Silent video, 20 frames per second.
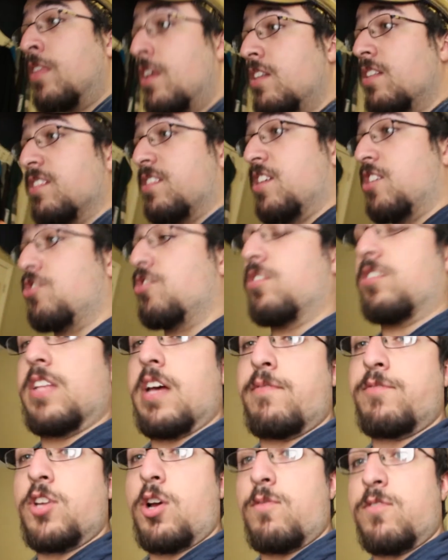The Digital
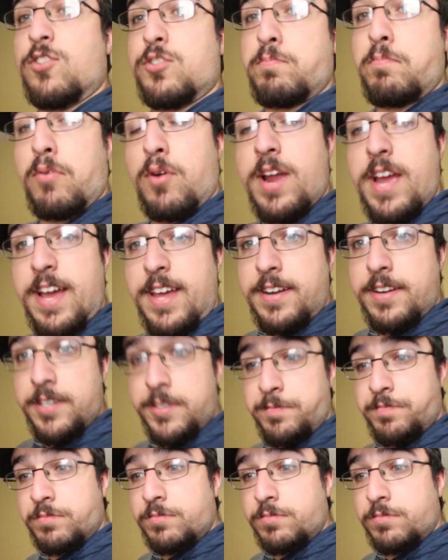Leftovers brand